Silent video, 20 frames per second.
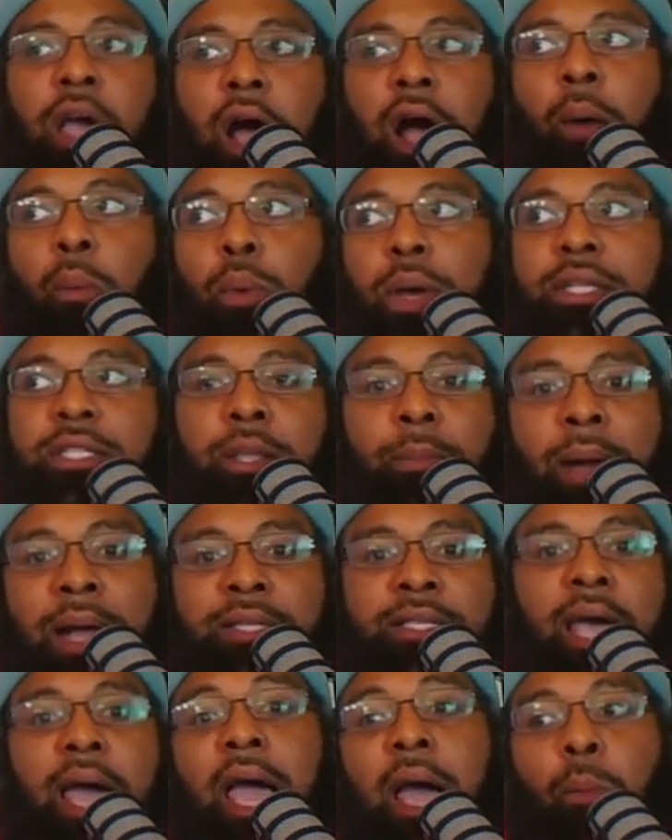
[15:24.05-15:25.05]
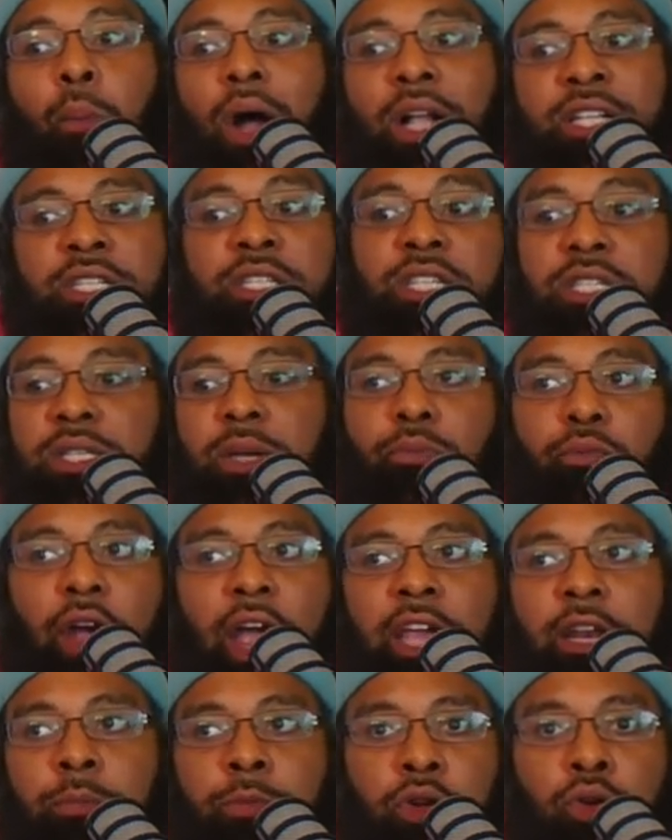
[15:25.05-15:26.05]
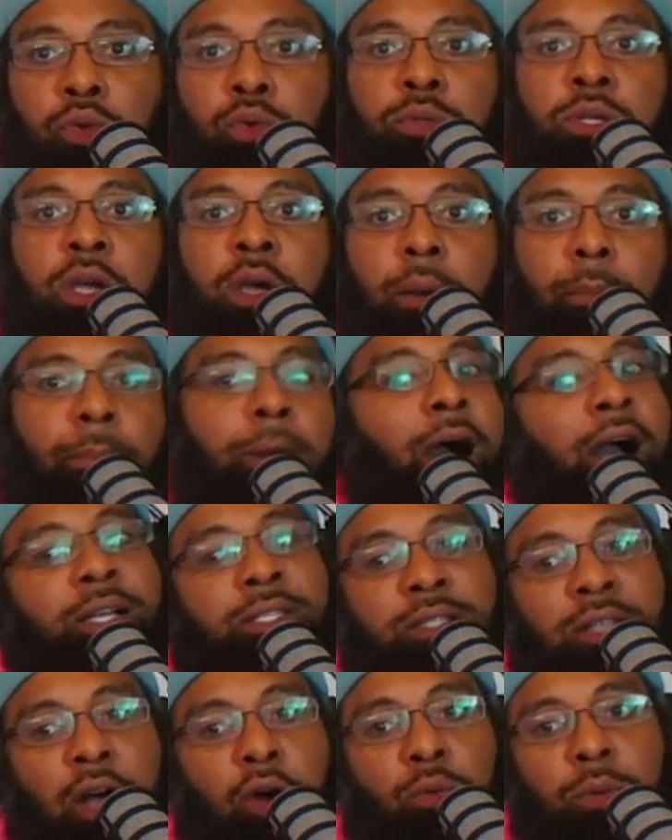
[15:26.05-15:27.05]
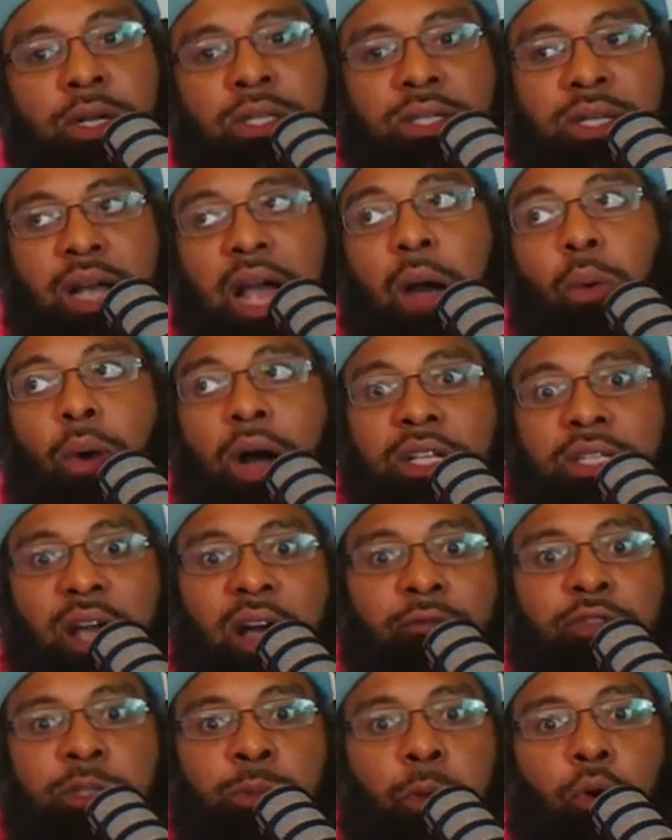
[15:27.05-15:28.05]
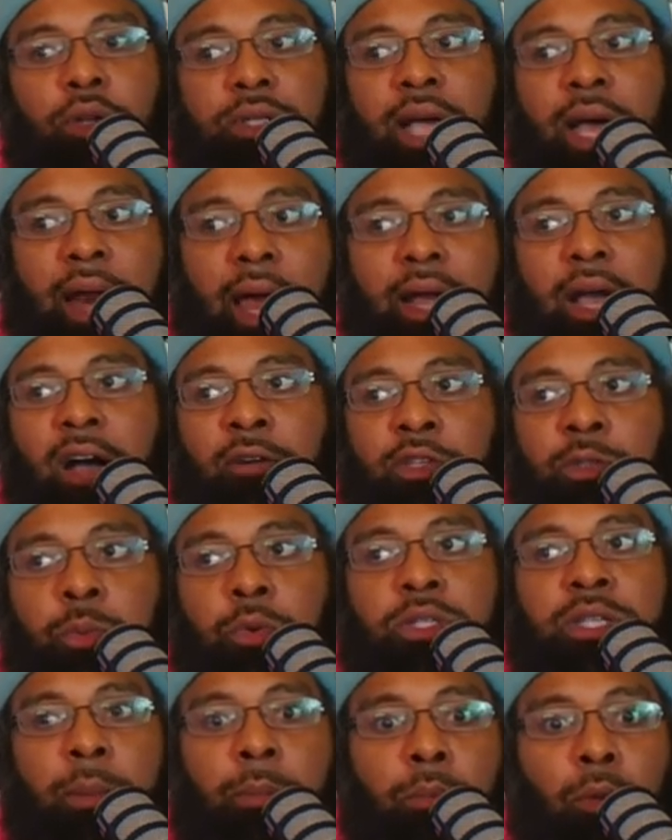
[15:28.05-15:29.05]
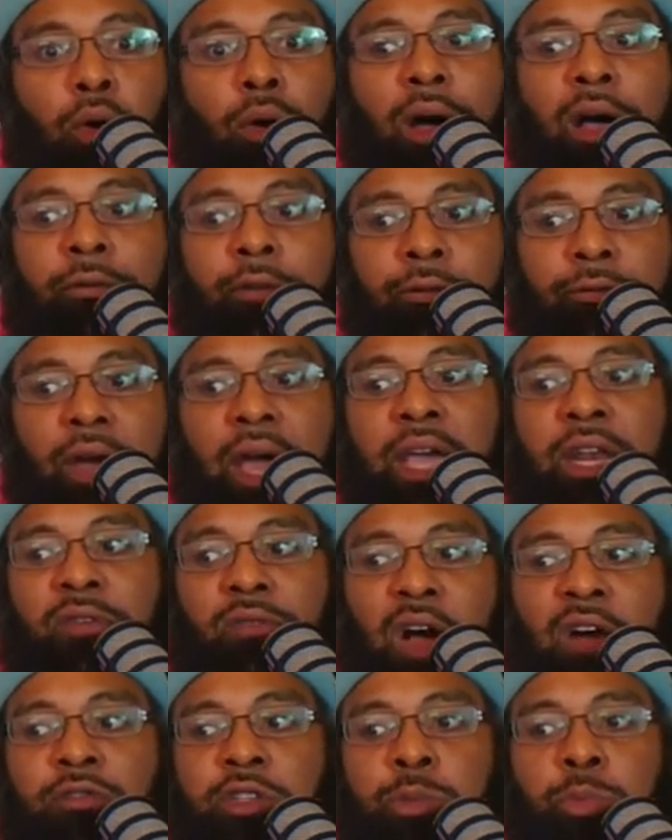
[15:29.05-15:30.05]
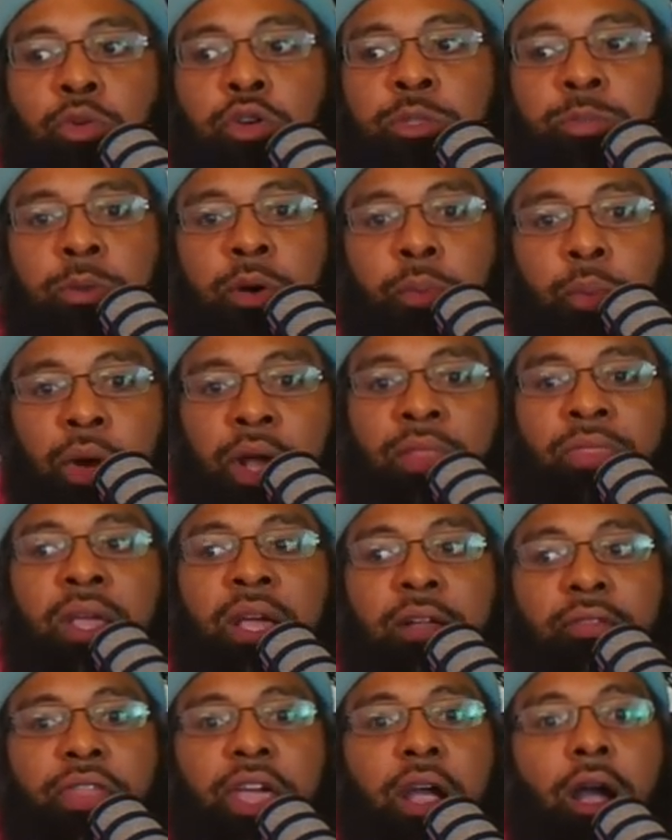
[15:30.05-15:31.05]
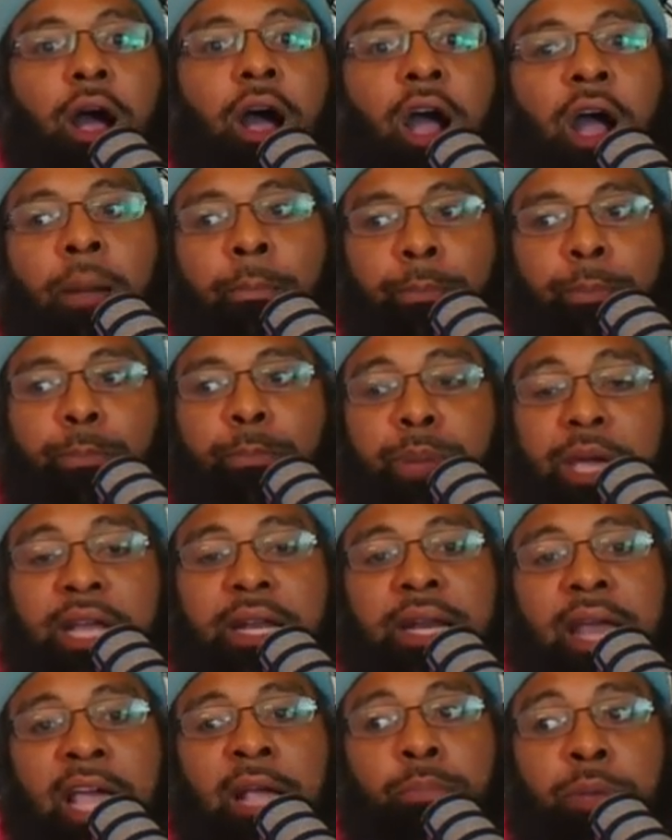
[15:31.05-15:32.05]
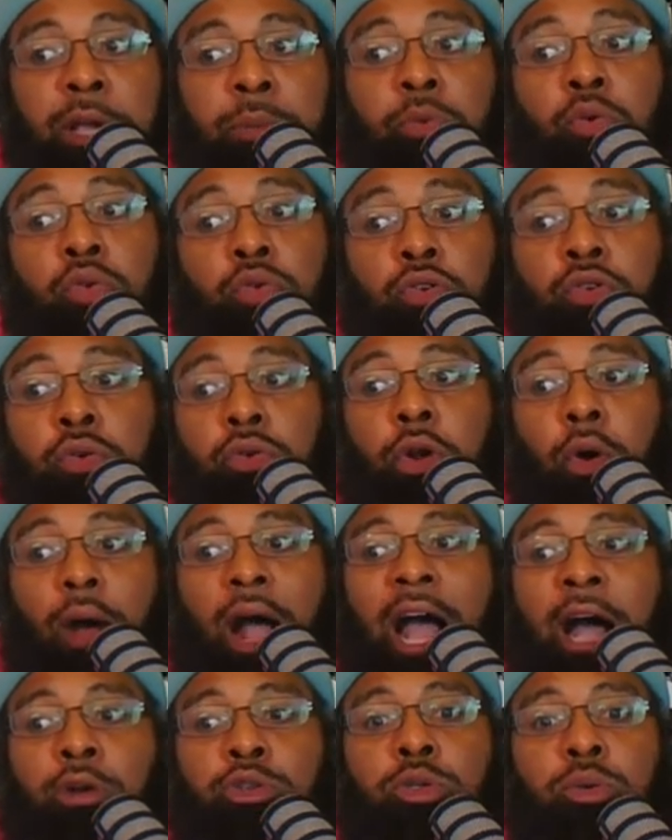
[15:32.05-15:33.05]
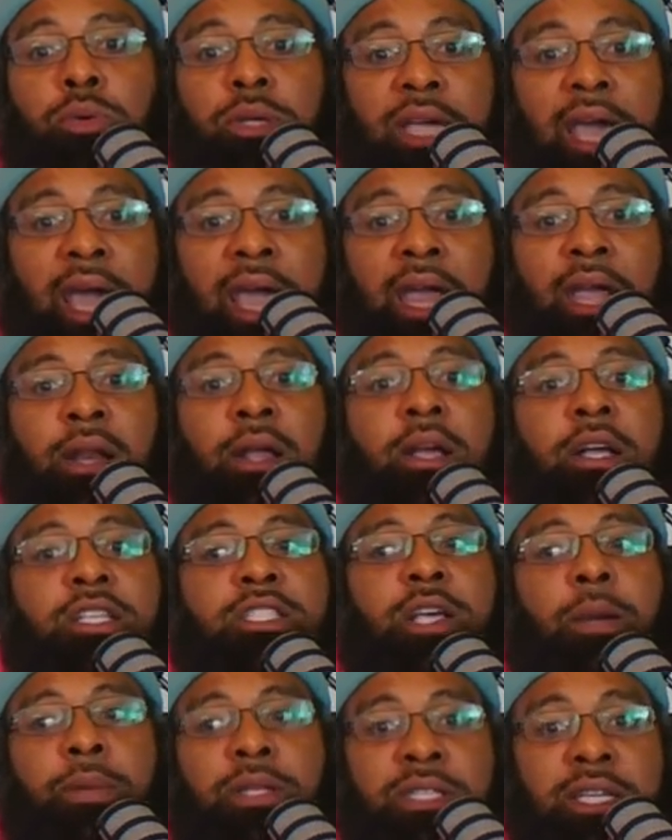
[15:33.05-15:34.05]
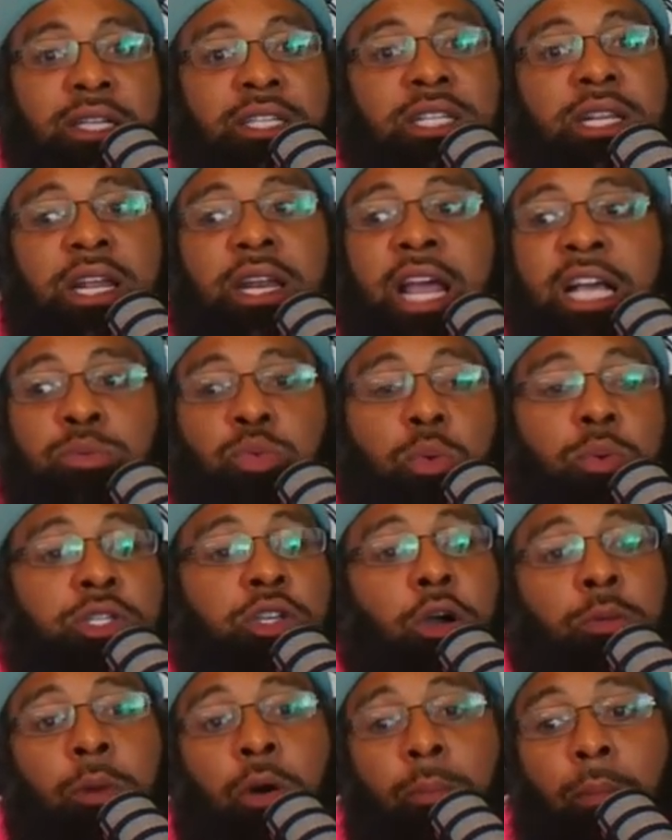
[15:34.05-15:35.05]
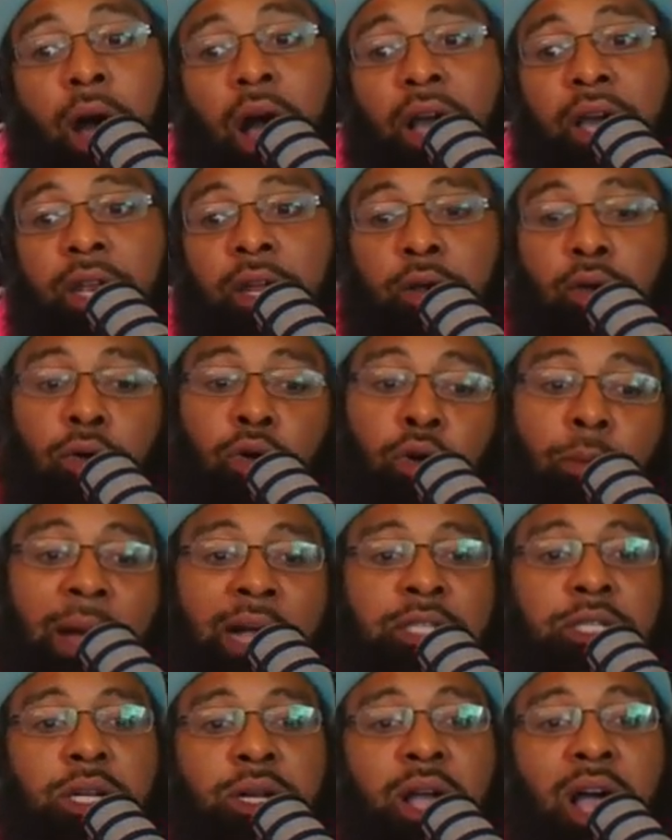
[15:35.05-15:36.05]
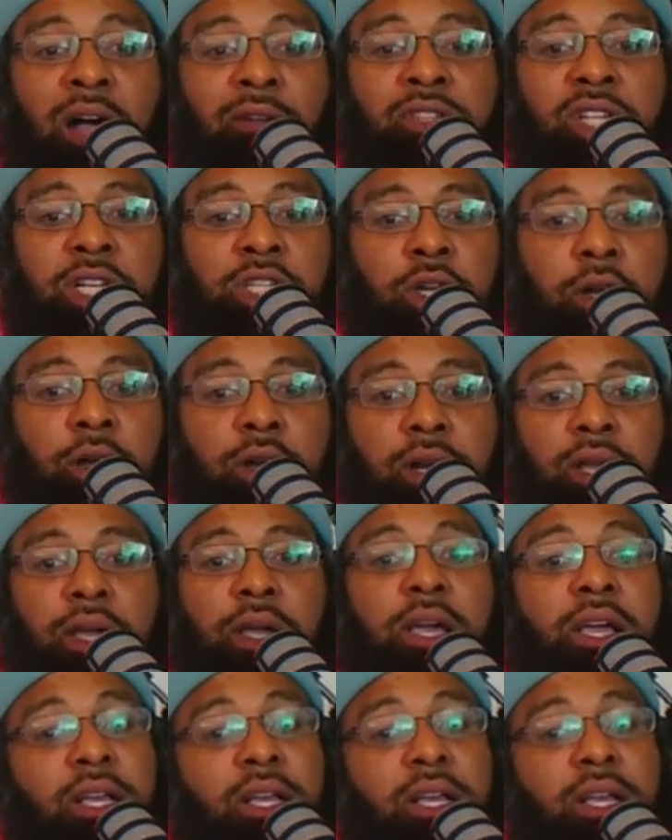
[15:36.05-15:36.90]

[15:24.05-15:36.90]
I'm wasting my time watching just some random dudes box. No, because nigga, I watch other sports. I like other sports. I'm more of a fan of other sports, but when there are big name people who do know how to gain some attention, and that's when we talk about marketing, going back to the conversation earlier,